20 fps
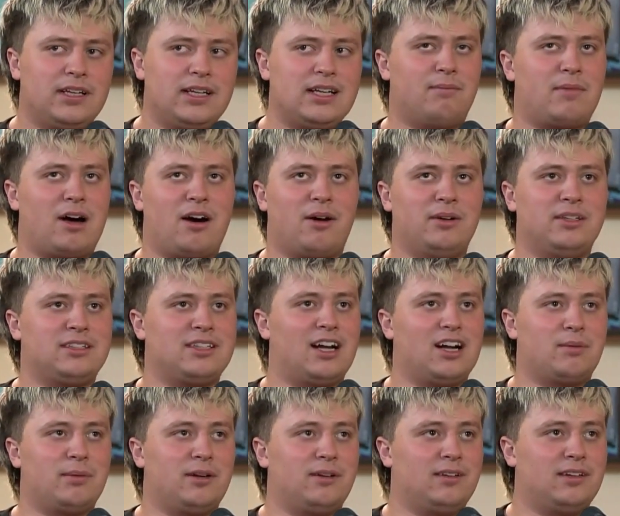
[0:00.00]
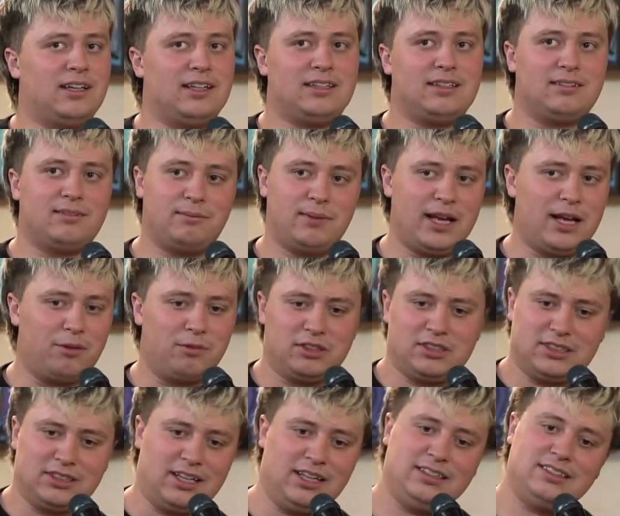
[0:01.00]
always talk about, like, man, what's
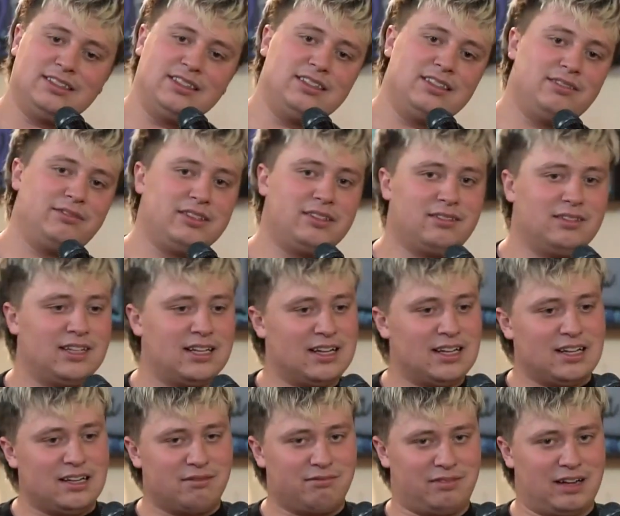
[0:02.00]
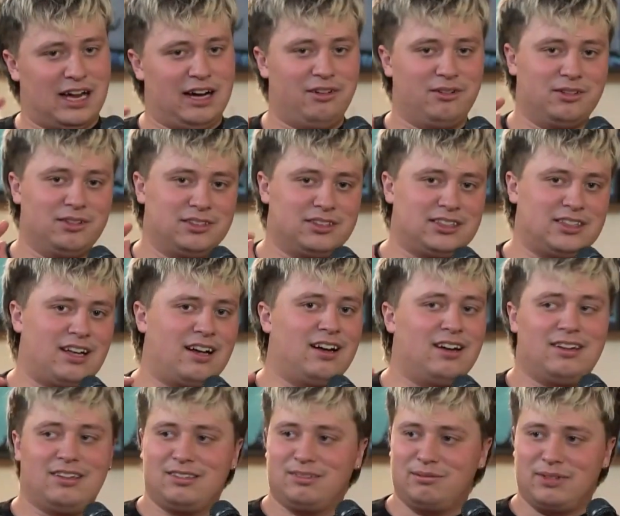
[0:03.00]
it like to have a viral
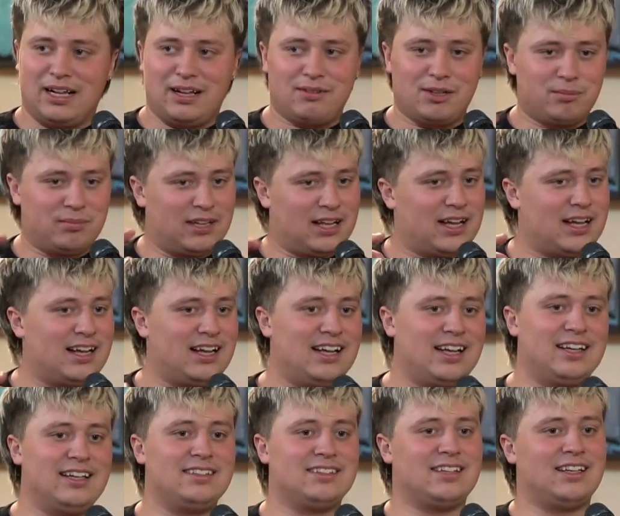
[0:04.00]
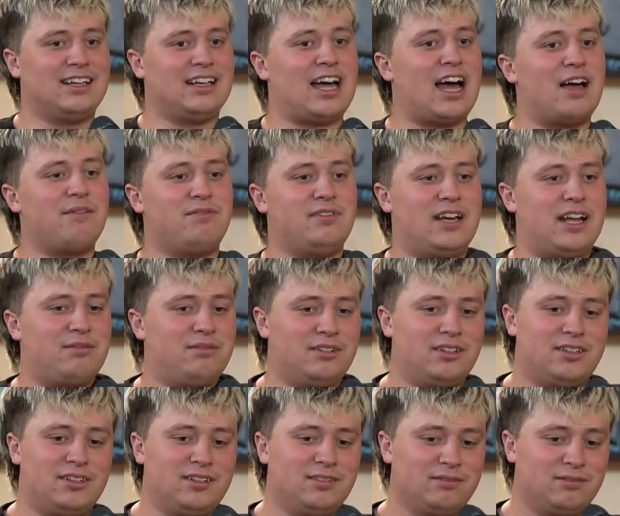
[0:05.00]
song, blah, blah, blah. And it's like, I've
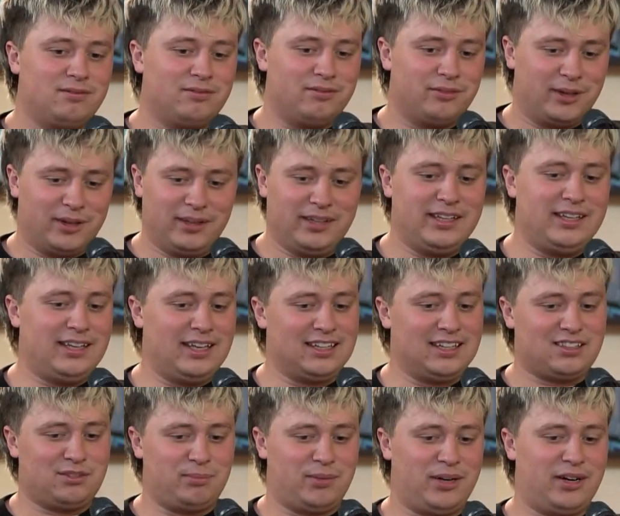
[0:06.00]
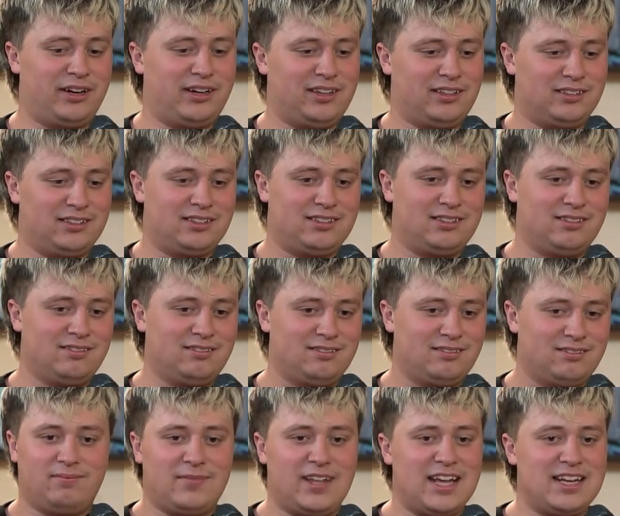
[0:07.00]
never really experienced
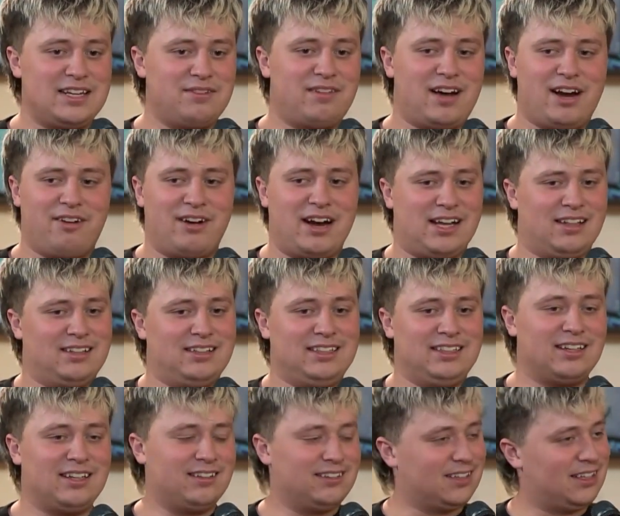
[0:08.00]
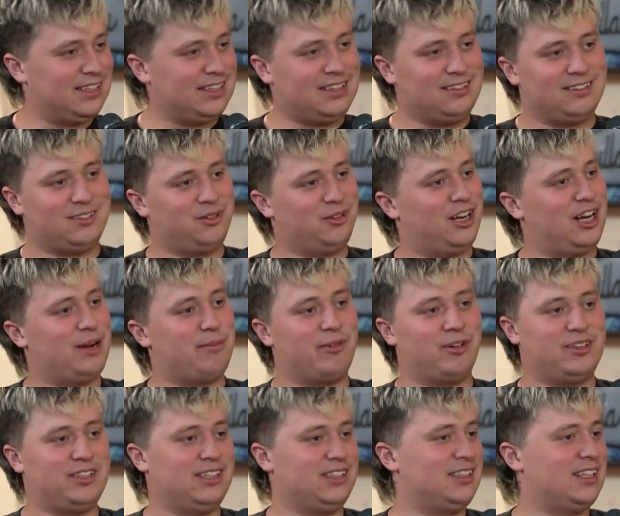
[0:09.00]
any virality on like Instagram or
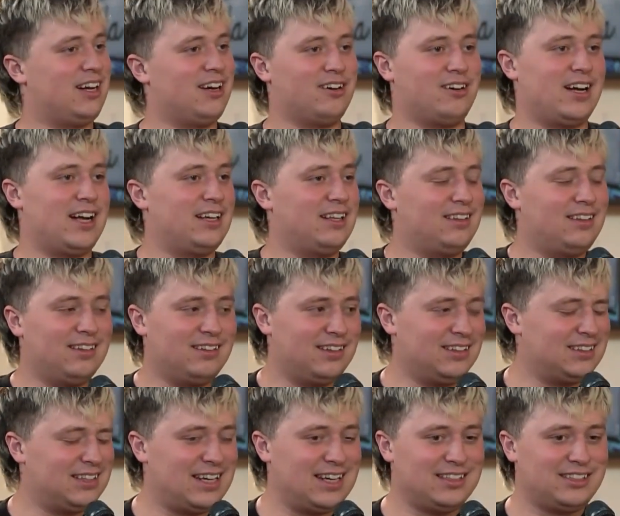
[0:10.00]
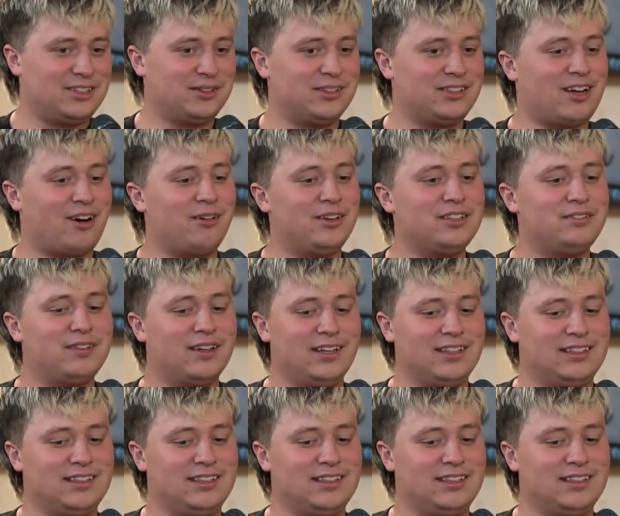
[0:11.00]
TikTok or anything like that. So it's always felt like